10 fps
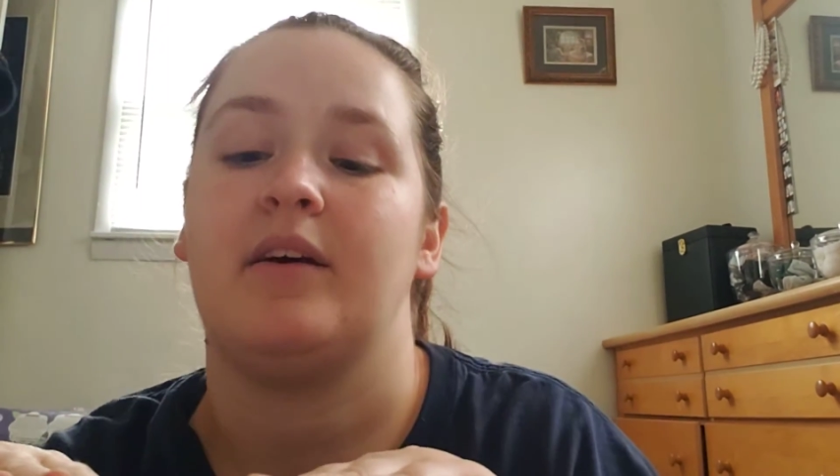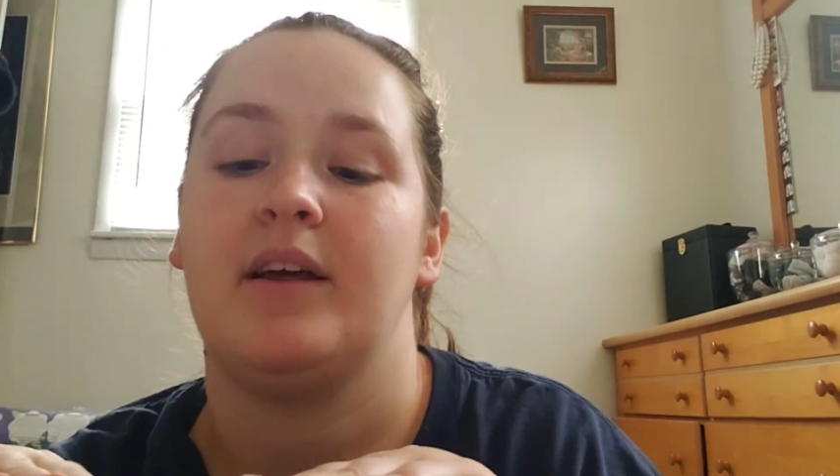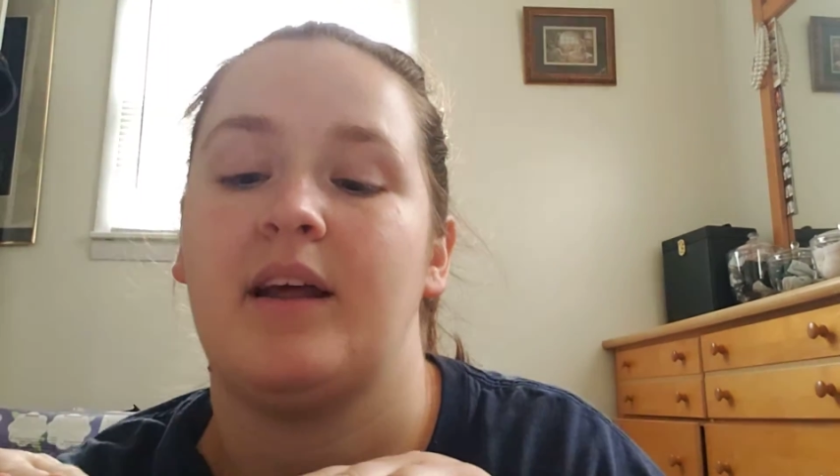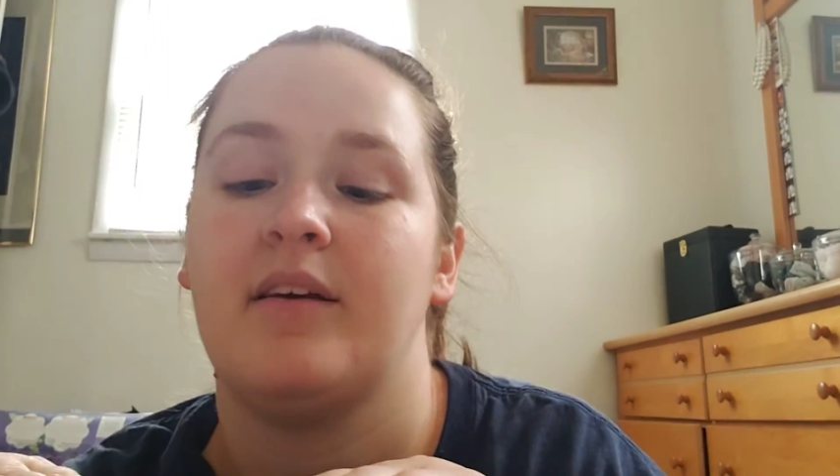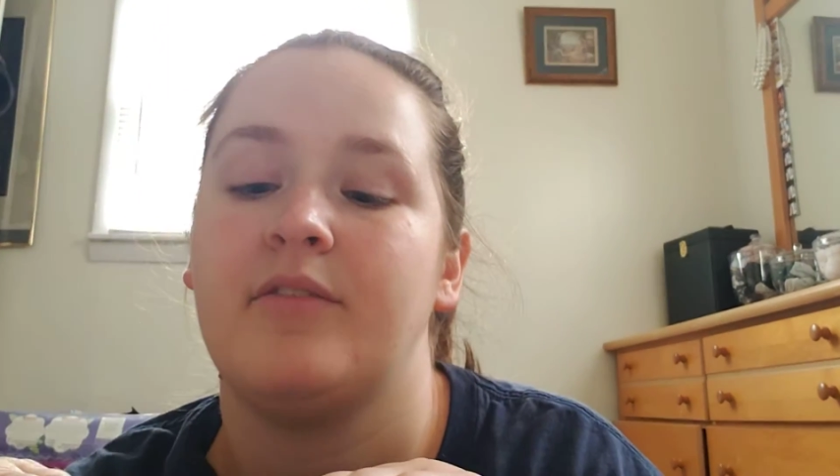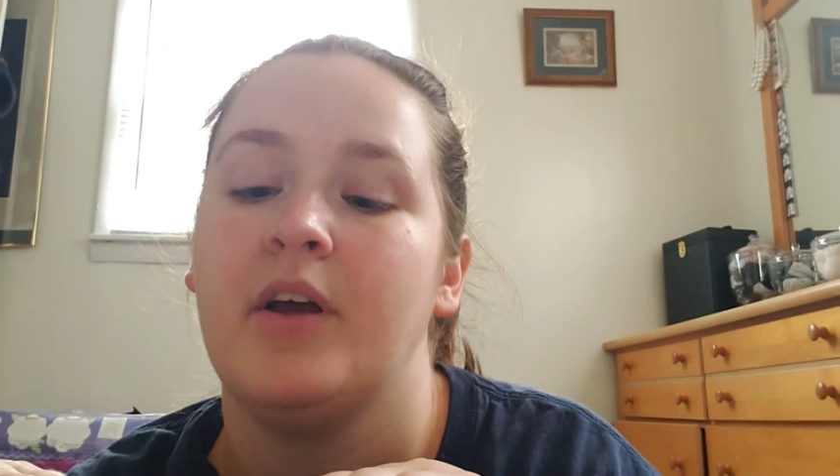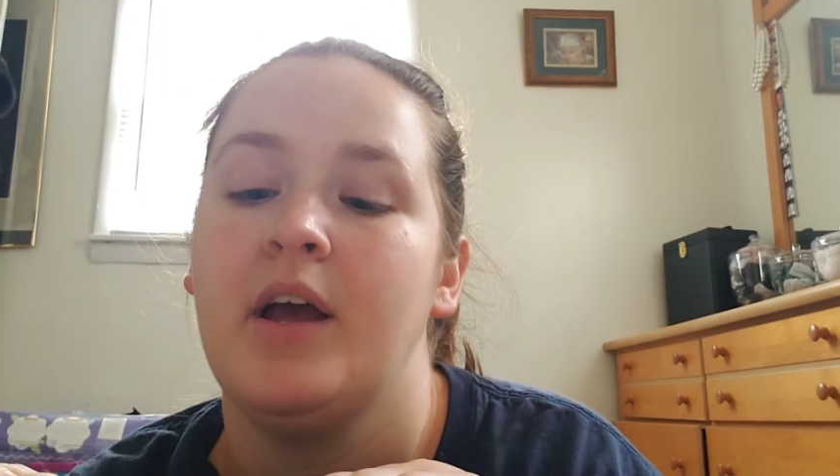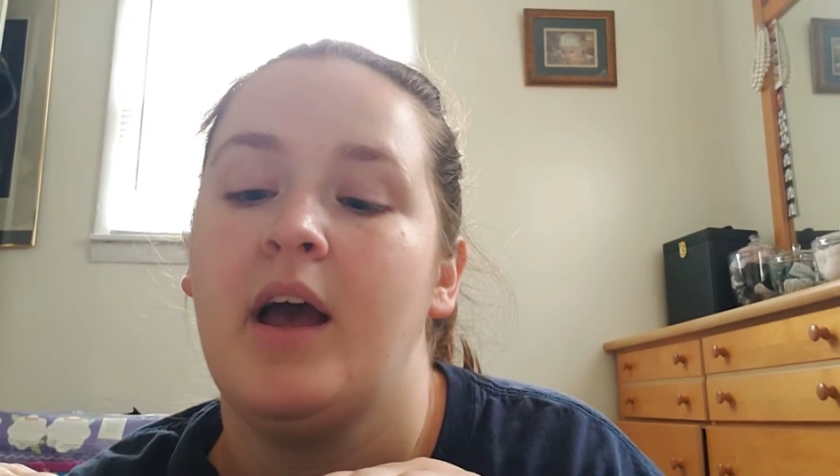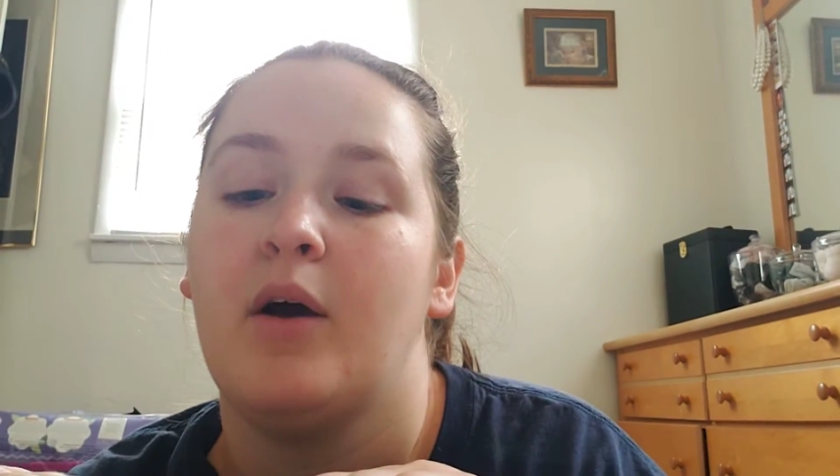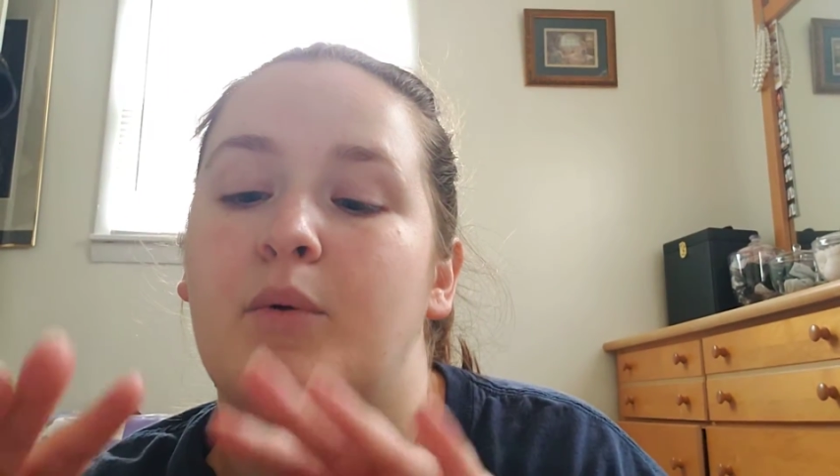And
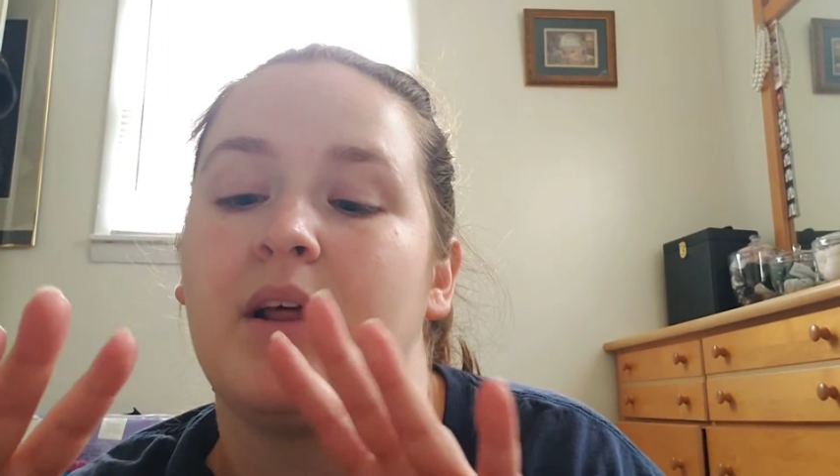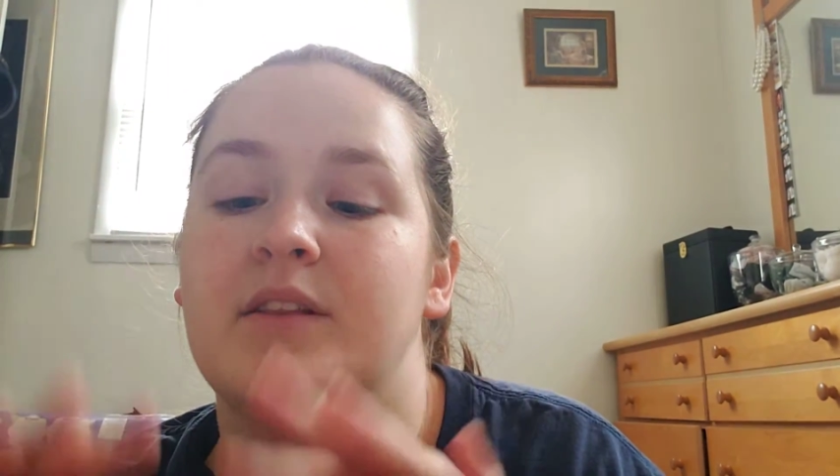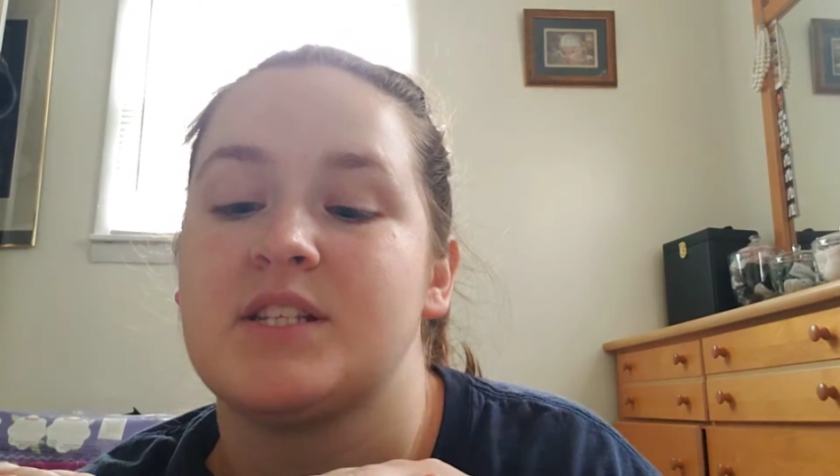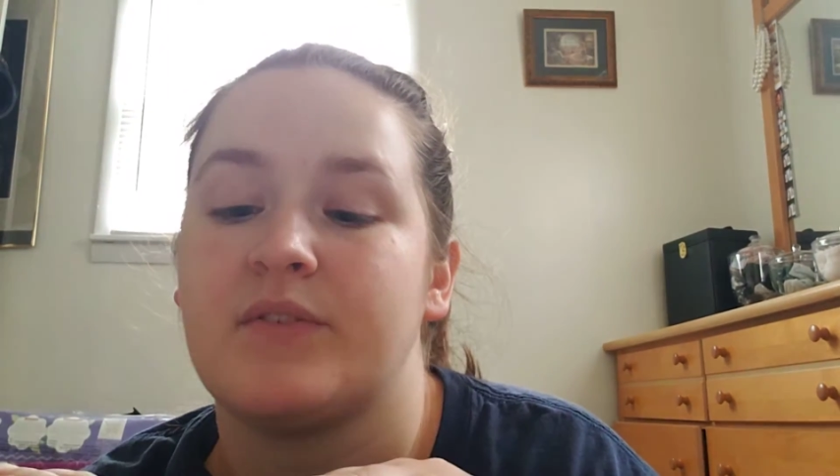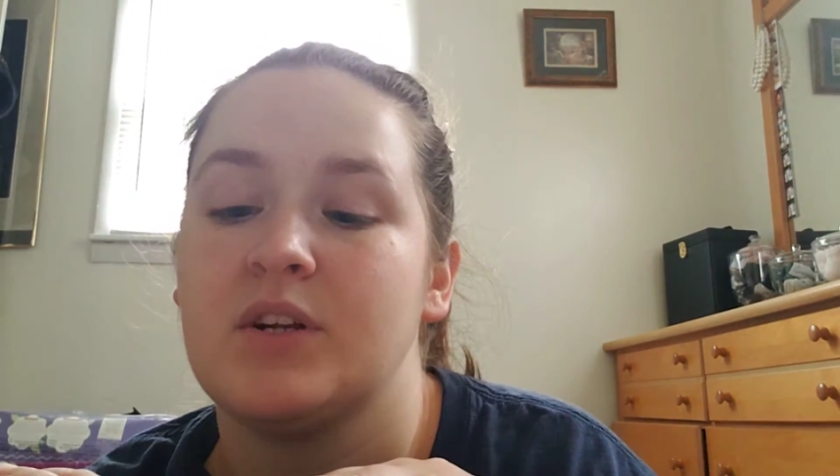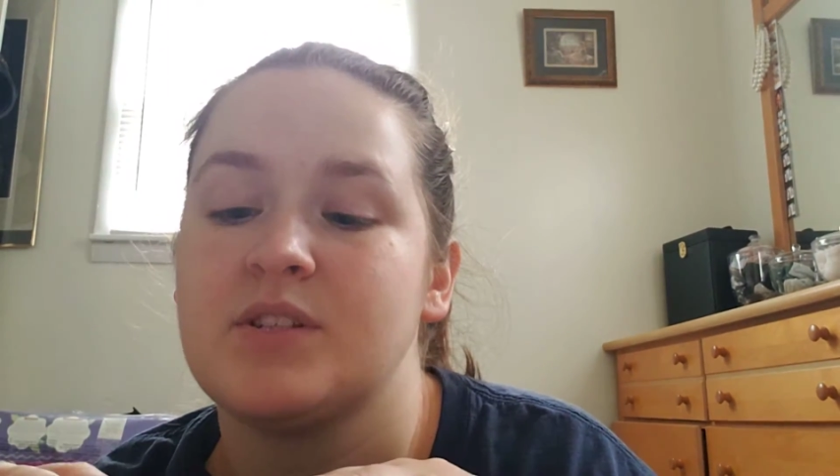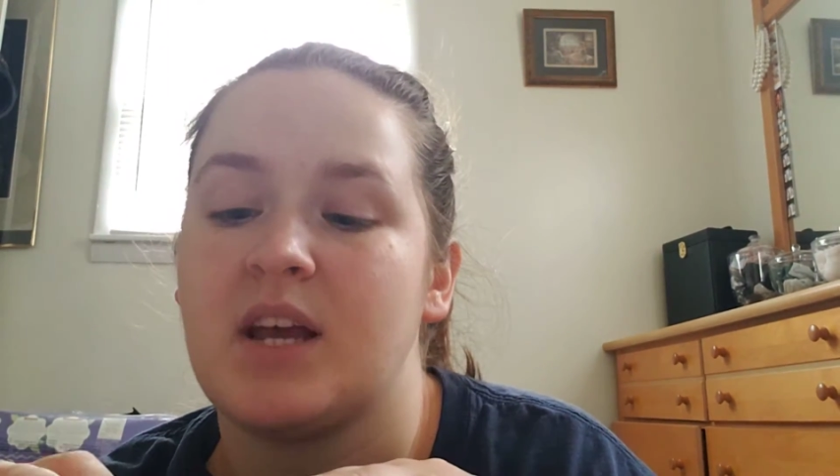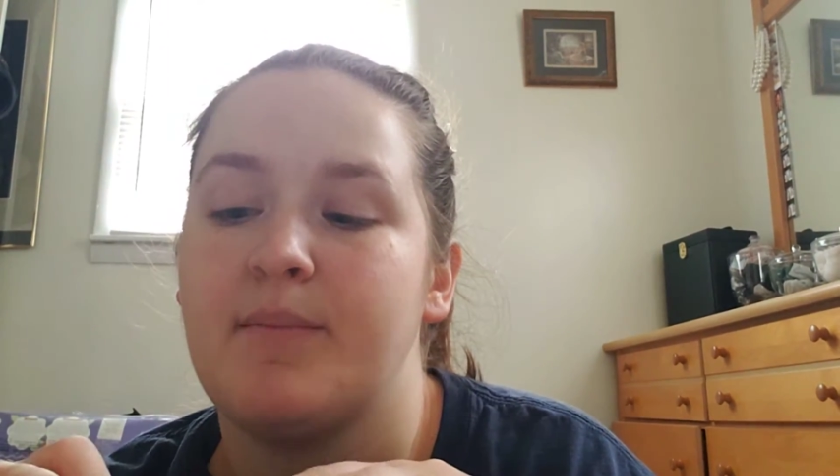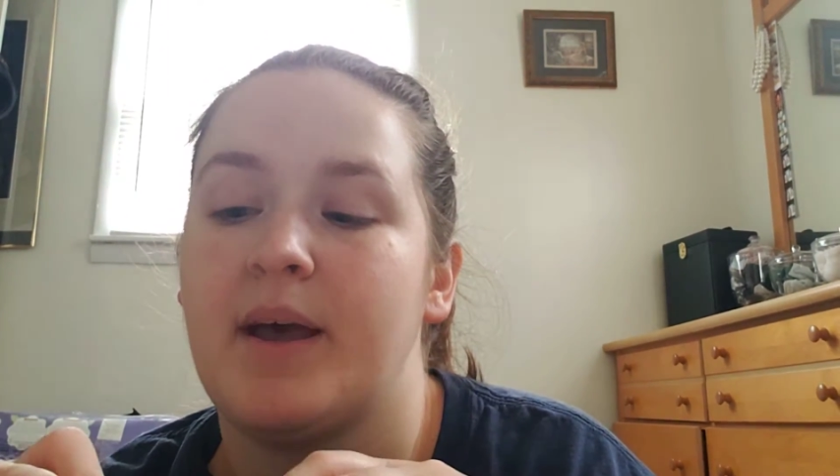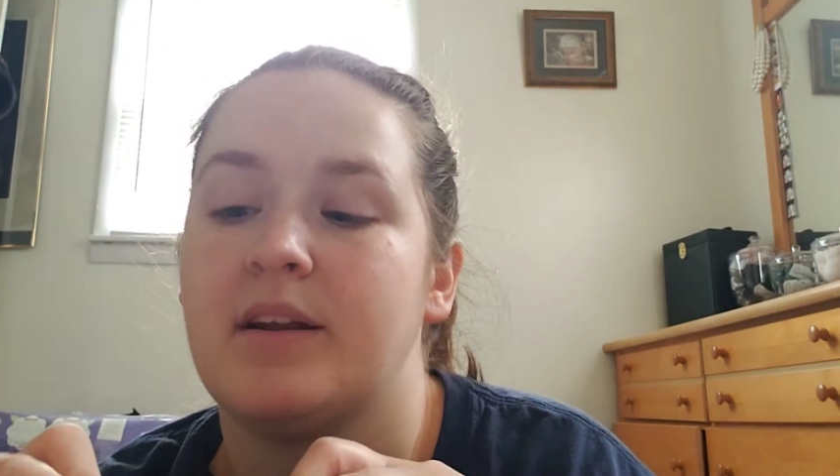when this first
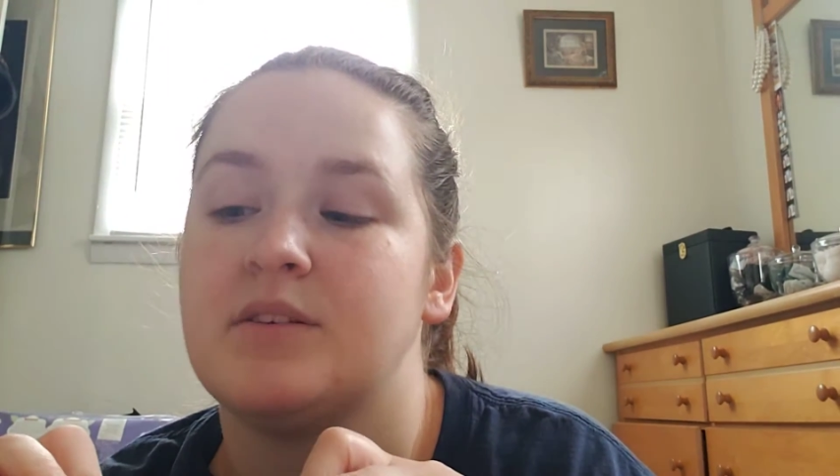come out,